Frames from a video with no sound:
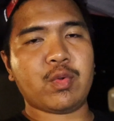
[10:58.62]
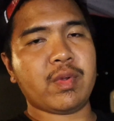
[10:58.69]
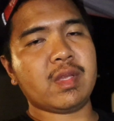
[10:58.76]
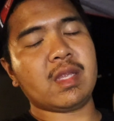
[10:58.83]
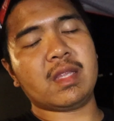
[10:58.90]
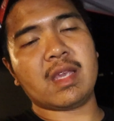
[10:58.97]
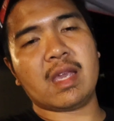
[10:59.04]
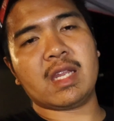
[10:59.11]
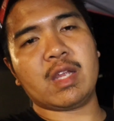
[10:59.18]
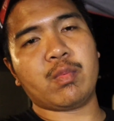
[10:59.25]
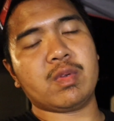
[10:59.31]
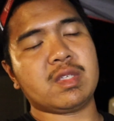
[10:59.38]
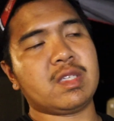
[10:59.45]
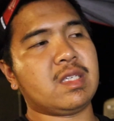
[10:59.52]
during the day it
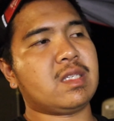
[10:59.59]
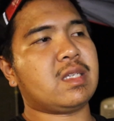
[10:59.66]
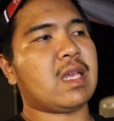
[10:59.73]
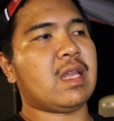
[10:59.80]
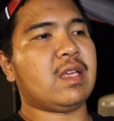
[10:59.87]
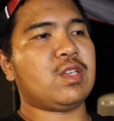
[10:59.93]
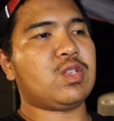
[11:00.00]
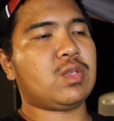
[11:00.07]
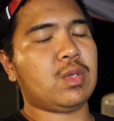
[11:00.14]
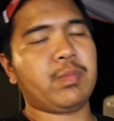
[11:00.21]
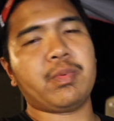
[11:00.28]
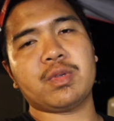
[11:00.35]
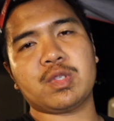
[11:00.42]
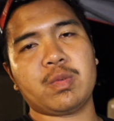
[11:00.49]
was just getting
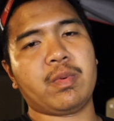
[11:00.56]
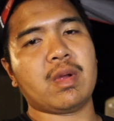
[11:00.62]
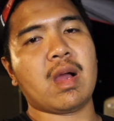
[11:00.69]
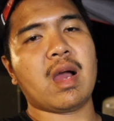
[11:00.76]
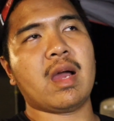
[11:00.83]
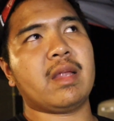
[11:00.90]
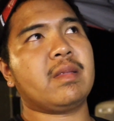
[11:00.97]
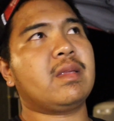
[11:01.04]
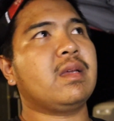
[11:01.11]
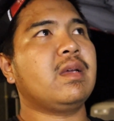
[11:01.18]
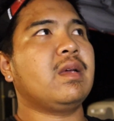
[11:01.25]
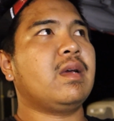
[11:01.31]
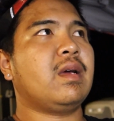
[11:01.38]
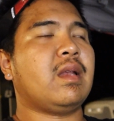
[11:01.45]
super hot.
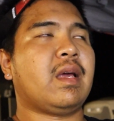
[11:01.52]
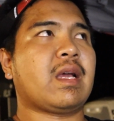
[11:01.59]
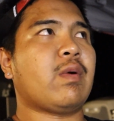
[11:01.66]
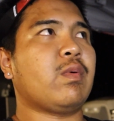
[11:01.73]
Like, I